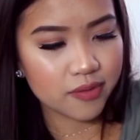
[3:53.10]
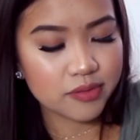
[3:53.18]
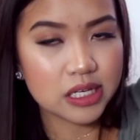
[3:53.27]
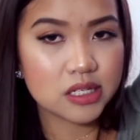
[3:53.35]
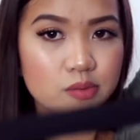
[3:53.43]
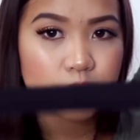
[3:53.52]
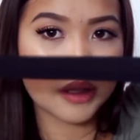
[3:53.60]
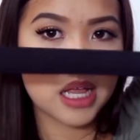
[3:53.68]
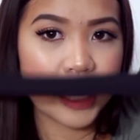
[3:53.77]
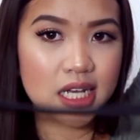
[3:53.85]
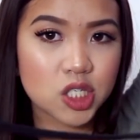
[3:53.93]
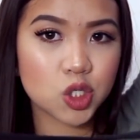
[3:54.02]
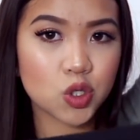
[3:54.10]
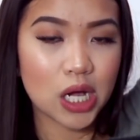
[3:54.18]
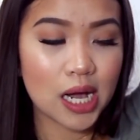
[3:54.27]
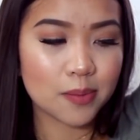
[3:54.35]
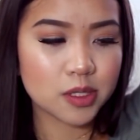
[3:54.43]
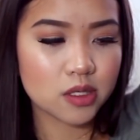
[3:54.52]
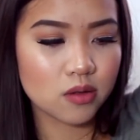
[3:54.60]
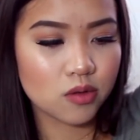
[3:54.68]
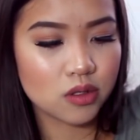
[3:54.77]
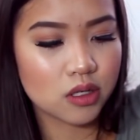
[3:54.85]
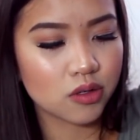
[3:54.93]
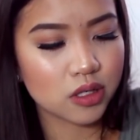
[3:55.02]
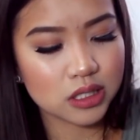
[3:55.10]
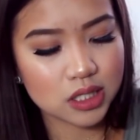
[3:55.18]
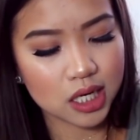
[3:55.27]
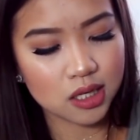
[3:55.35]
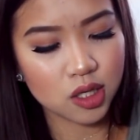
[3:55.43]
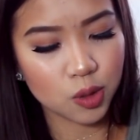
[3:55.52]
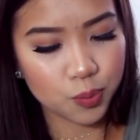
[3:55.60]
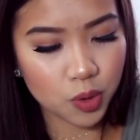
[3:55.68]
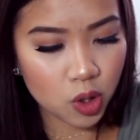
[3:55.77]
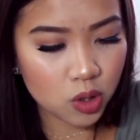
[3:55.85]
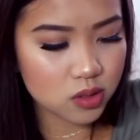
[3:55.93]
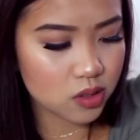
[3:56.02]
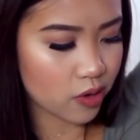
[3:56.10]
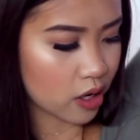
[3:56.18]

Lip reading: I have these black straps, you can tie little bows